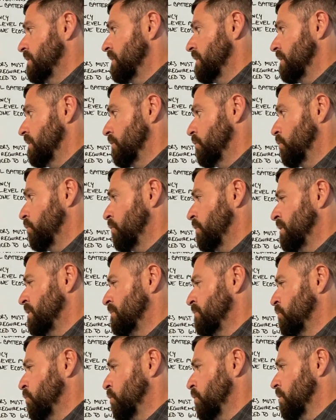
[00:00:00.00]

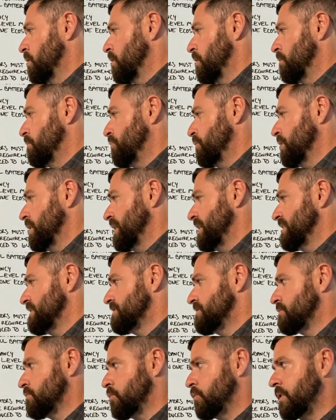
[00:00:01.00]
one more
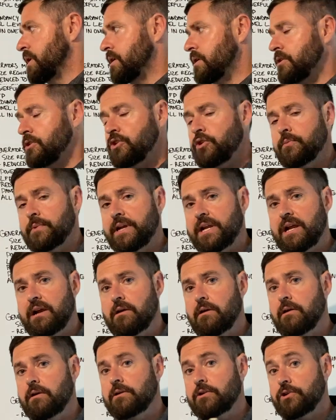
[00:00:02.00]
place where human
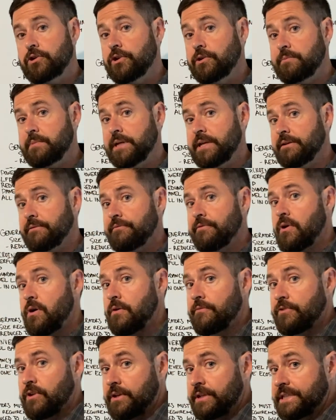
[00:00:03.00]
error could be
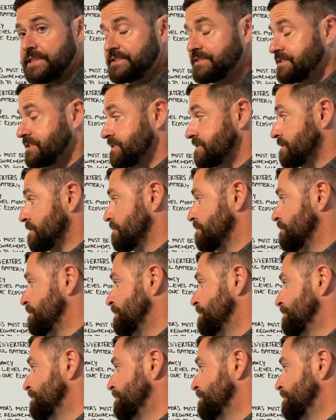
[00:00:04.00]
involved on this system.